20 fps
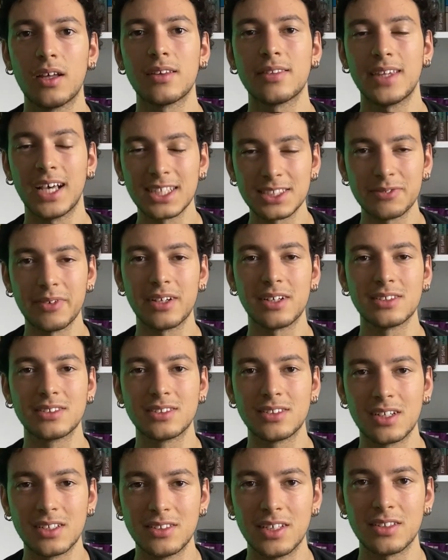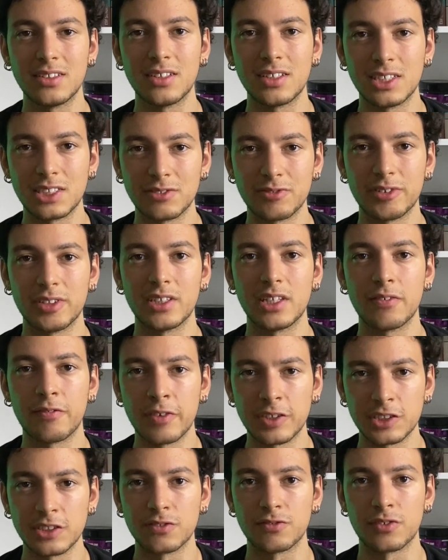That's why this study technique is really
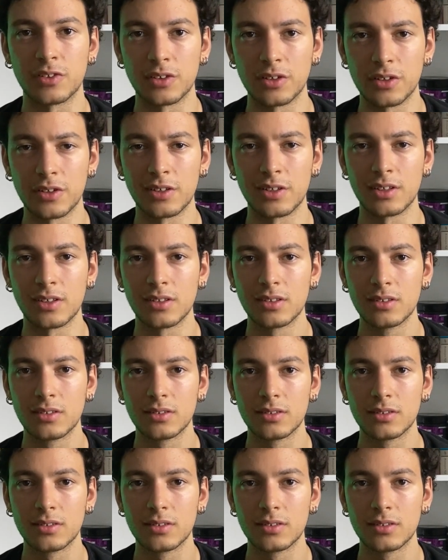efficient for learning.